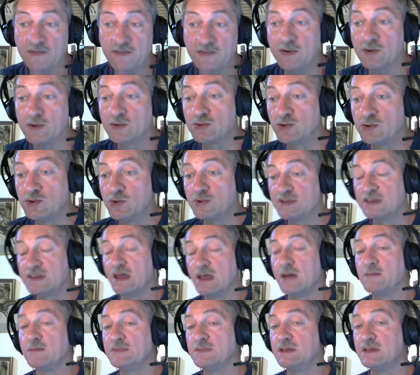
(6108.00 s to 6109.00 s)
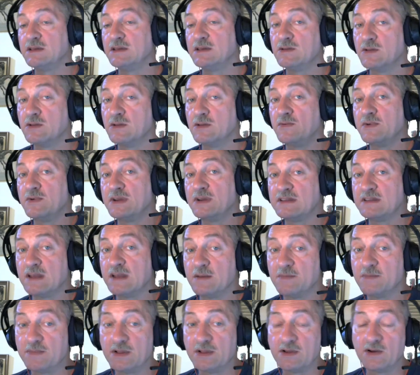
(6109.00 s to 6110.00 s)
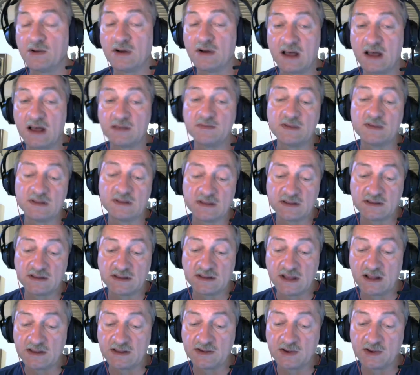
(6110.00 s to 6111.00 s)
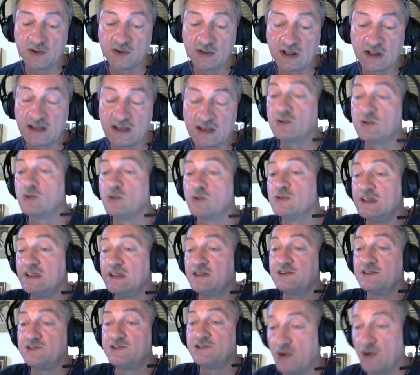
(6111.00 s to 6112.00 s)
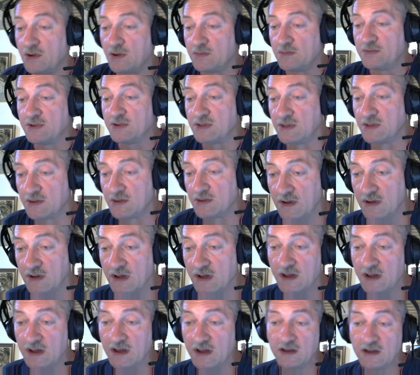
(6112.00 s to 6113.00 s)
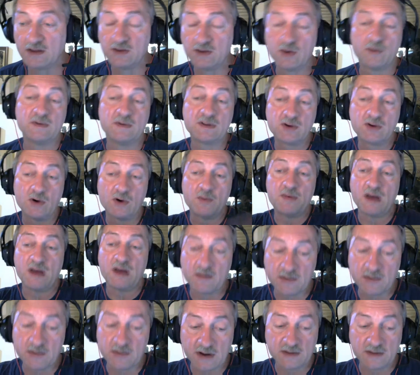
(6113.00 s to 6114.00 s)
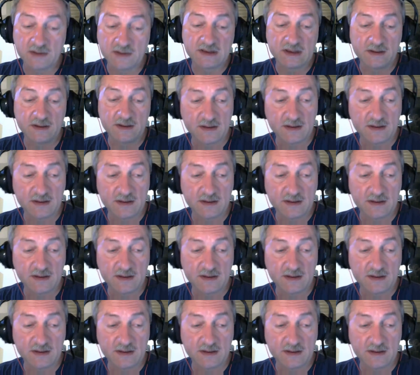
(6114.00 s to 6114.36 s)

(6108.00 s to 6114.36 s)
you do something, for example, your husband tells you, let's do this job, you will go bankruptcy.